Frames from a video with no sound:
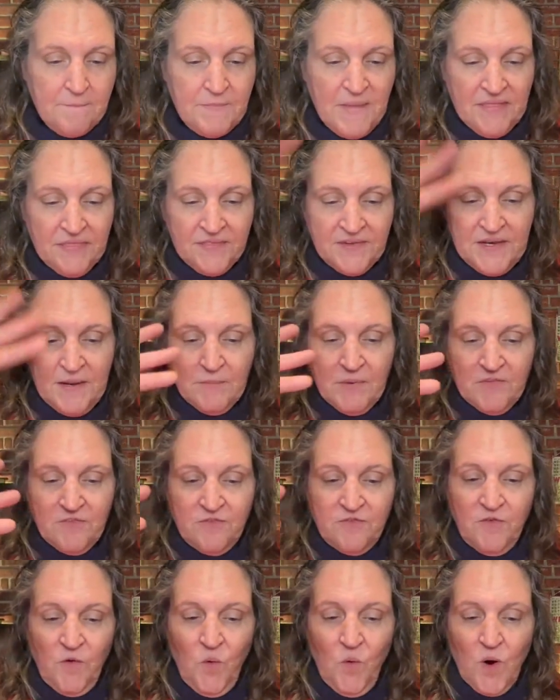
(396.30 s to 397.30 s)
Myth number
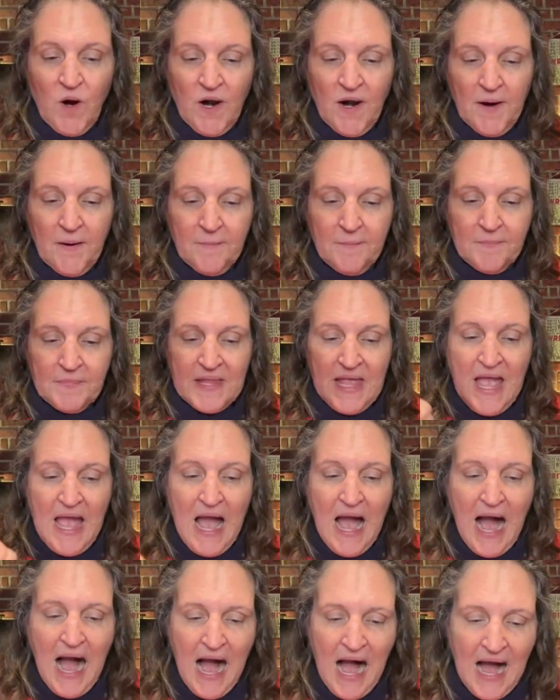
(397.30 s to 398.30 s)
four.
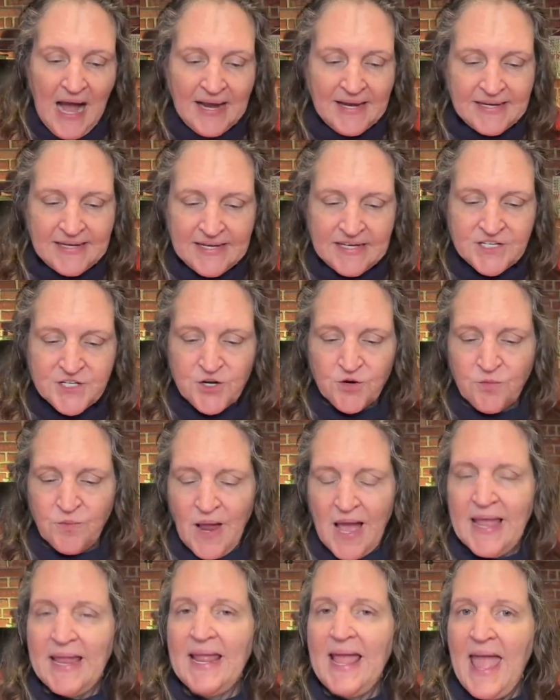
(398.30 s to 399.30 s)
I need to
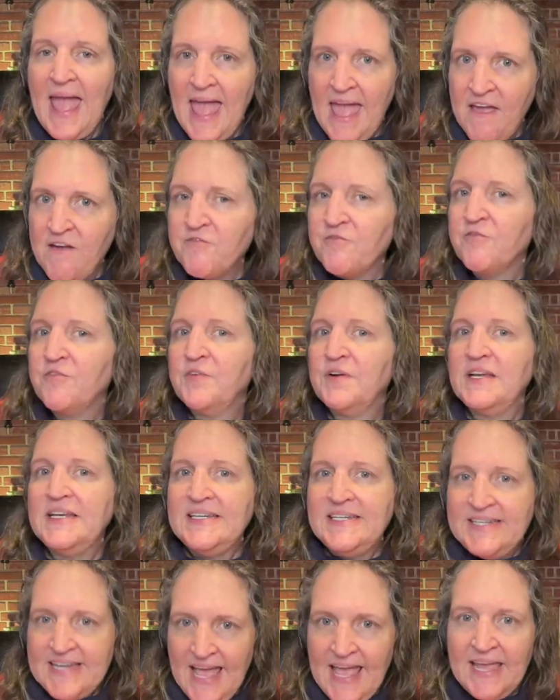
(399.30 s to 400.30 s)
write every
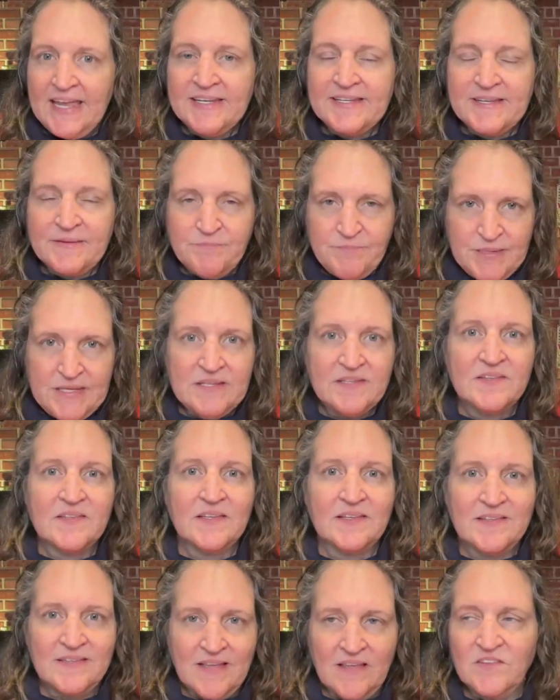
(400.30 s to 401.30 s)
day to be
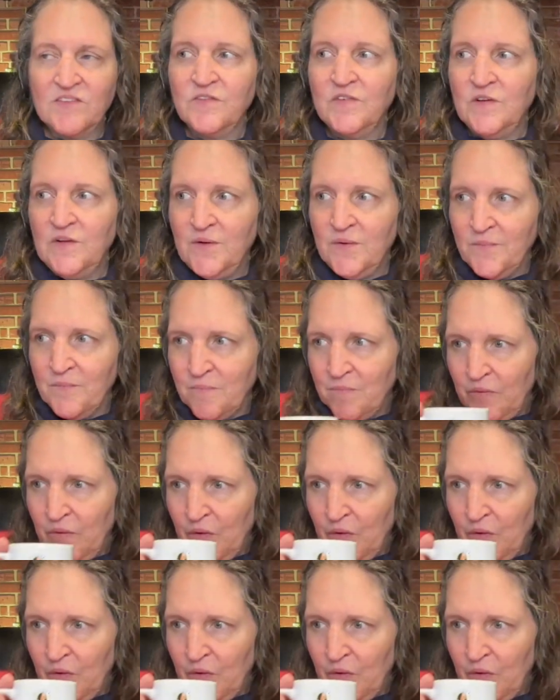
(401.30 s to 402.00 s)
successful.